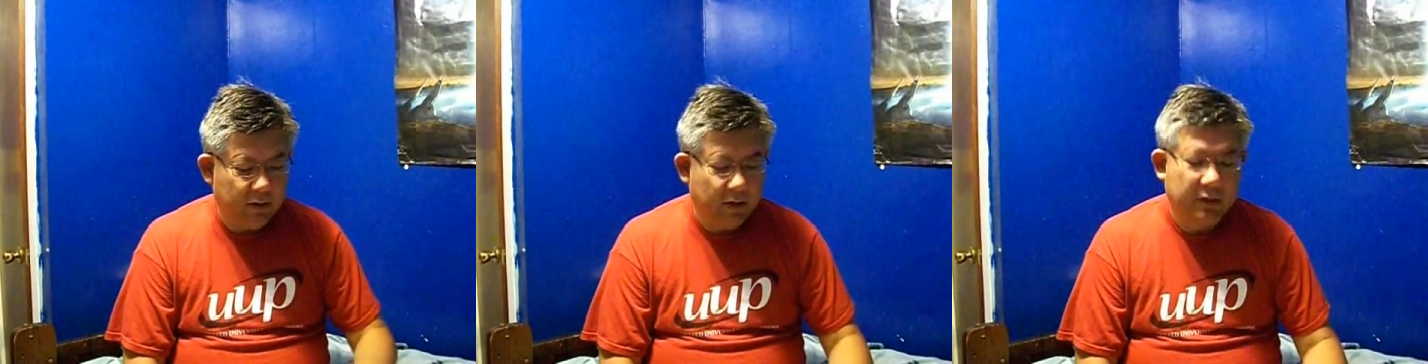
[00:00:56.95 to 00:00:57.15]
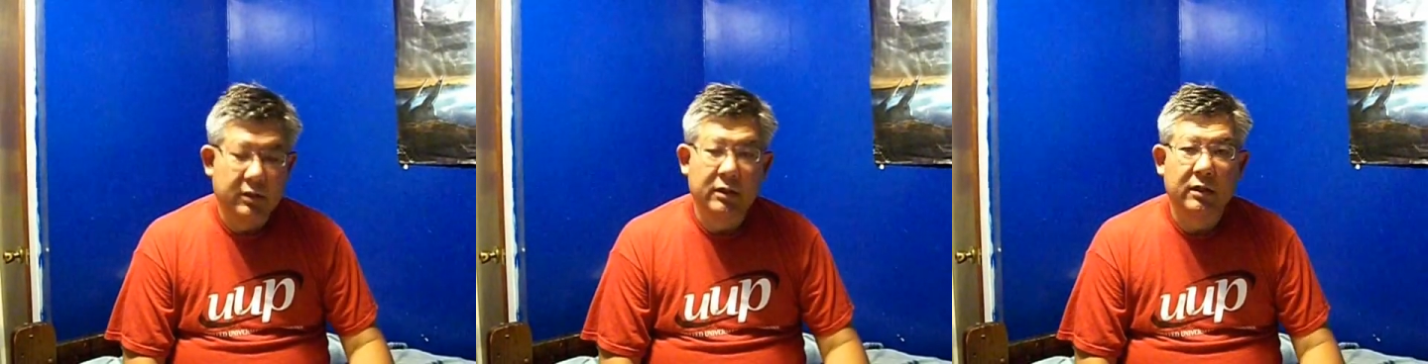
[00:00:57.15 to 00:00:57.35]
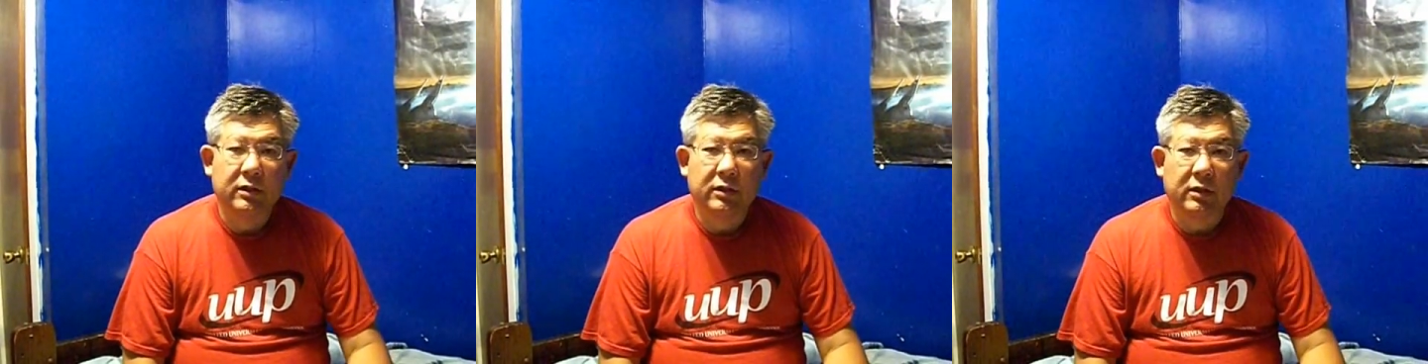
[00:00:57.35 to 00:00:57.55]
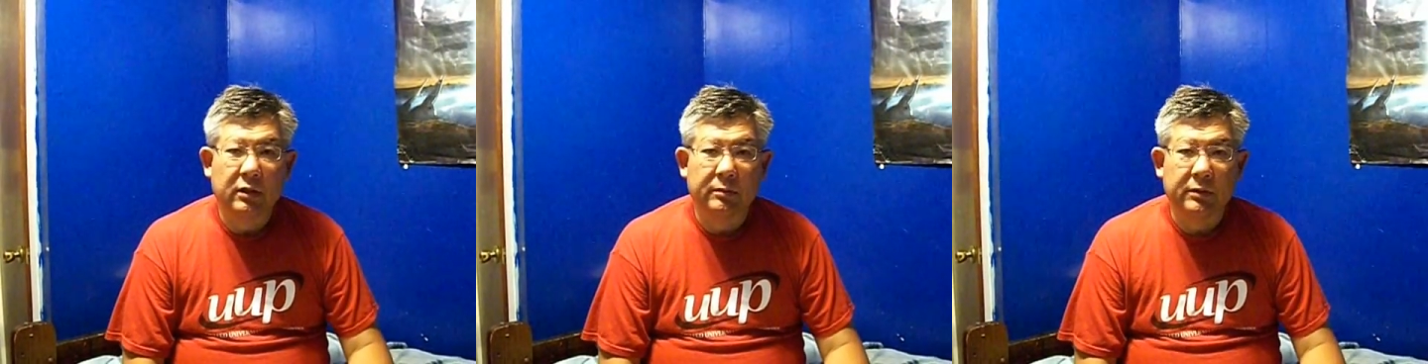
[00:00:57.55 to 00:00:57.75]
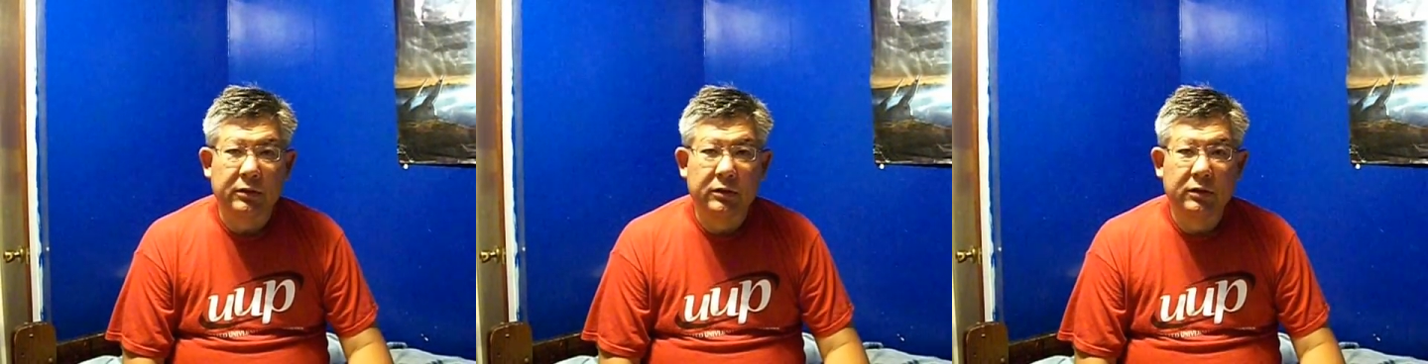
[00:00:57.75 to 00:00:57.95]
that's in the
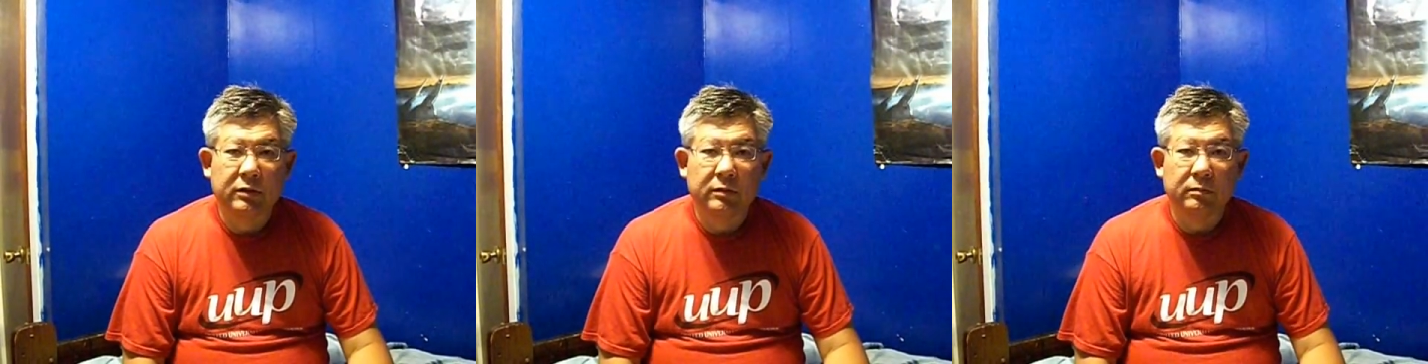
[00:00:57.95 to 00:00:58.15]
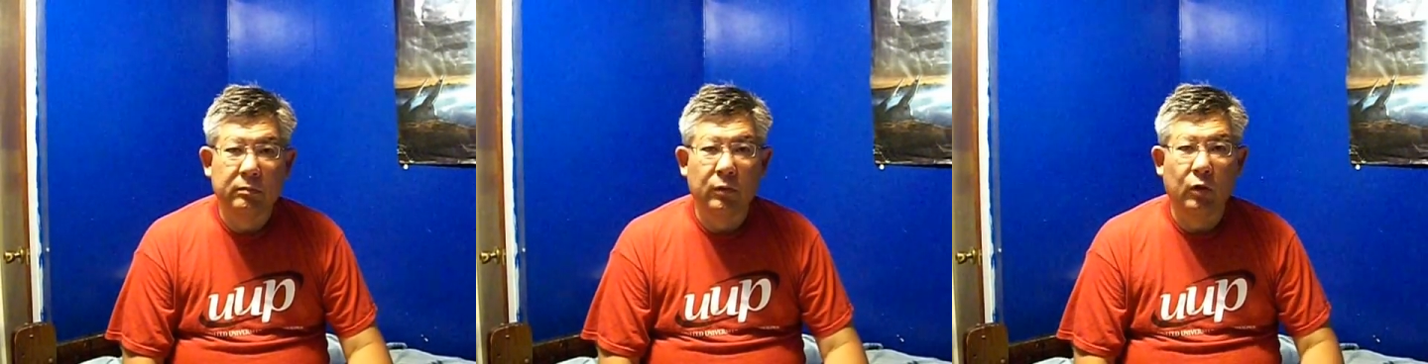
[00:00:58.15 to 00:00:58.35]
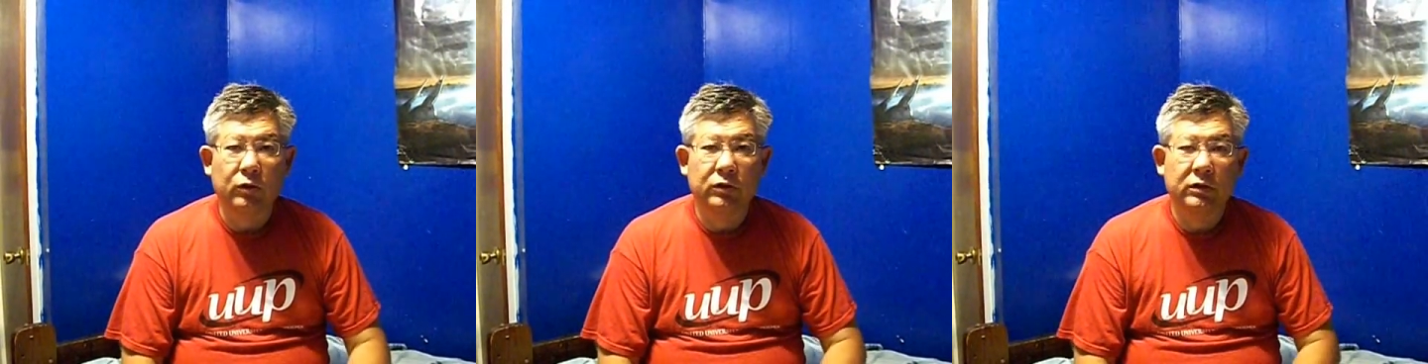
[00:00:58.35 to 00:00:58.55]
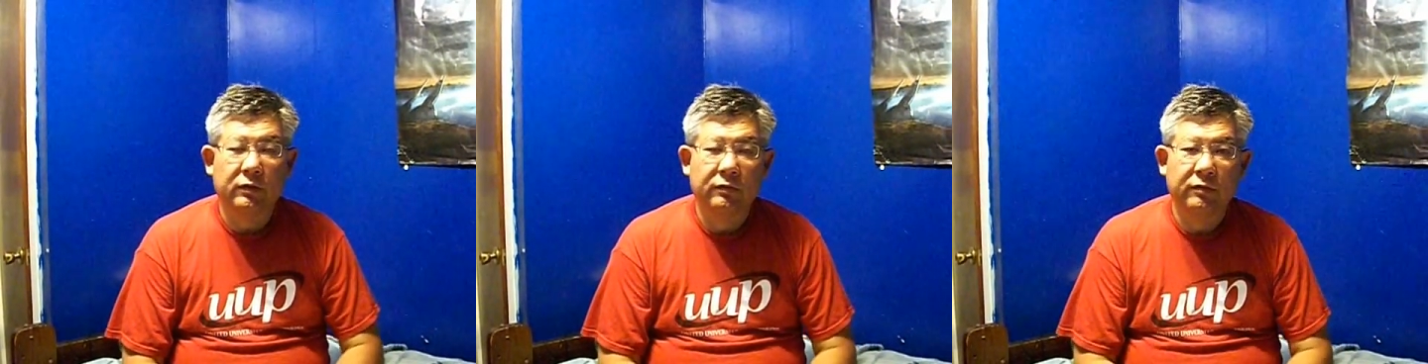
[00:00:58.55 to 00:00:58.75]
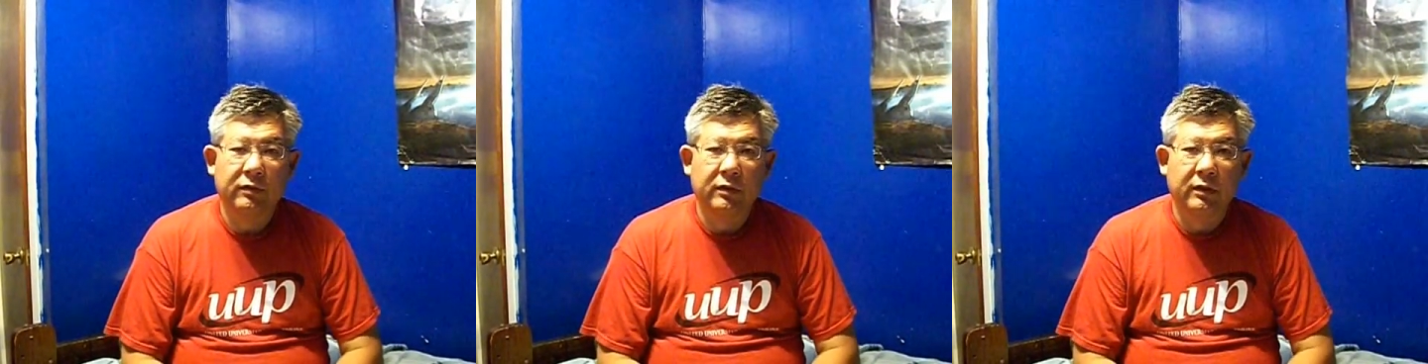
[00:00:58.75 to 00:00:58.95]
syllabus. Most
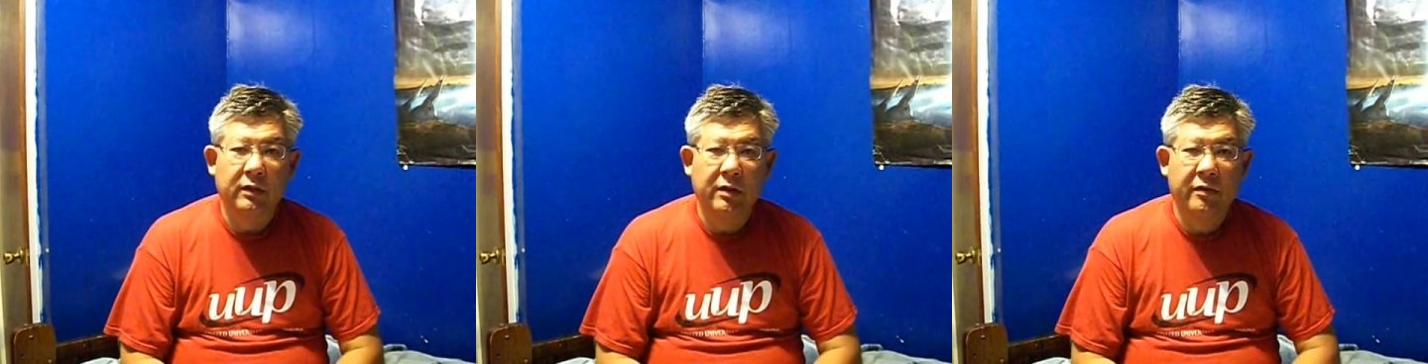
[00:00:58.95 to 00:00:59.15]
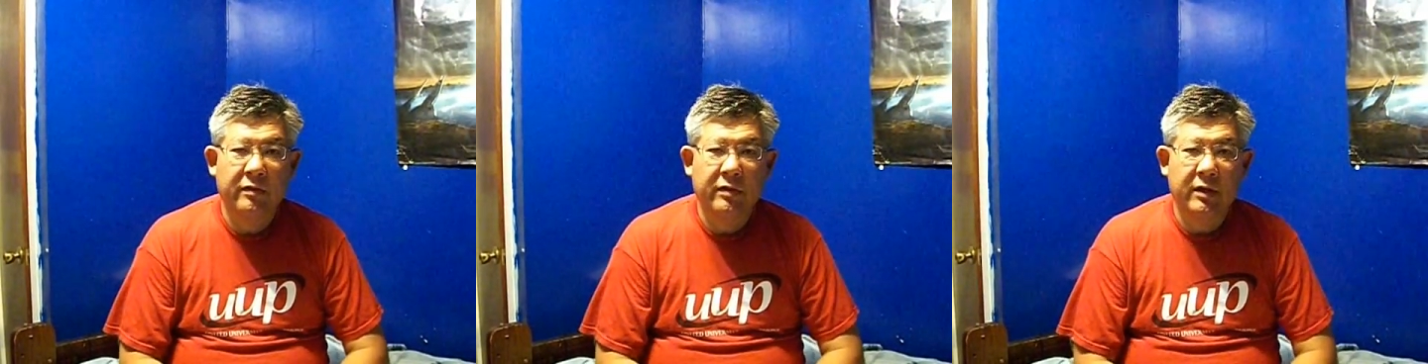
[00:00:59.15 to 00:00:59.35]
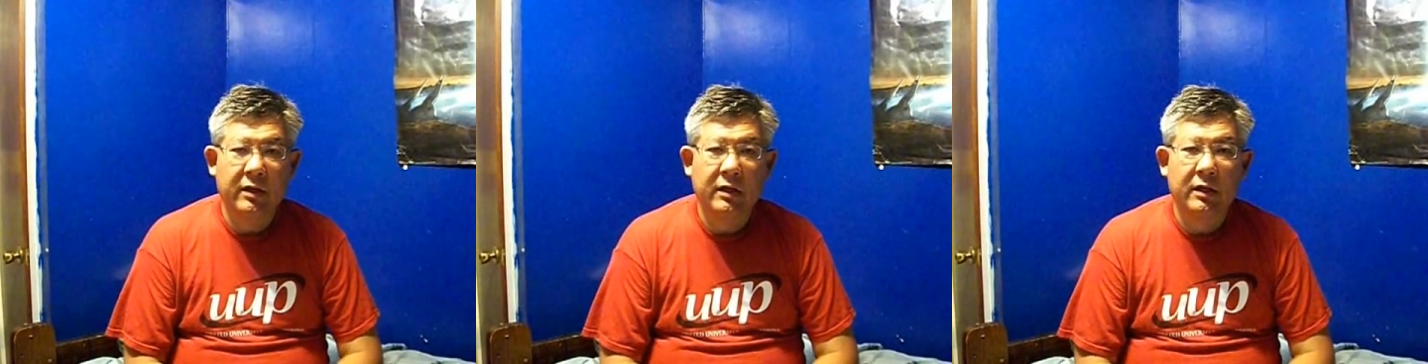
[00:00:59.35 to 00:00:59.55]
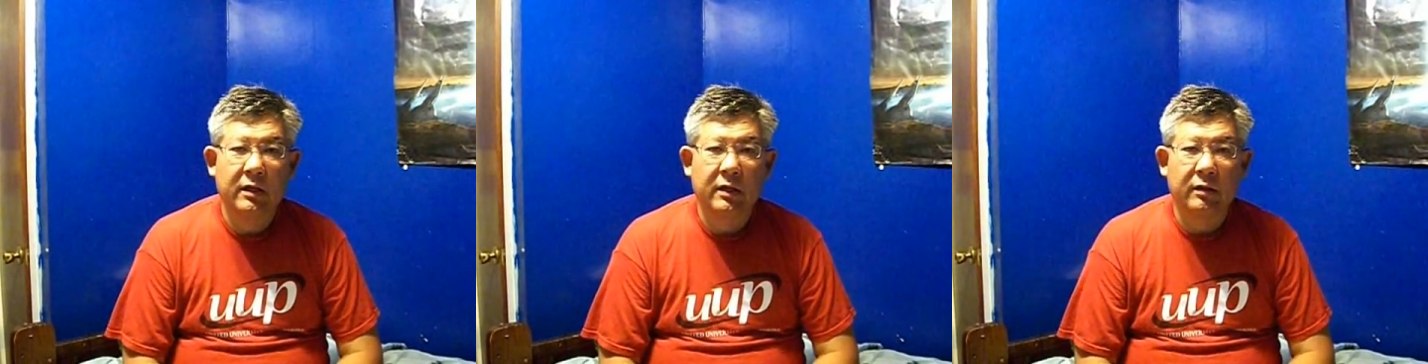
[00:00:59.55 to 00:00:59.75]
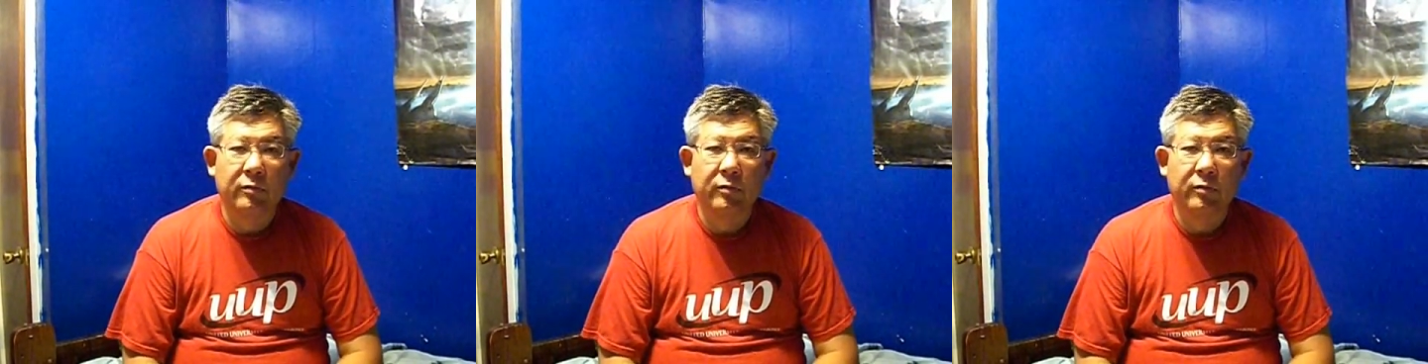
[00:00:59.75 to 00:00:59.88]
of the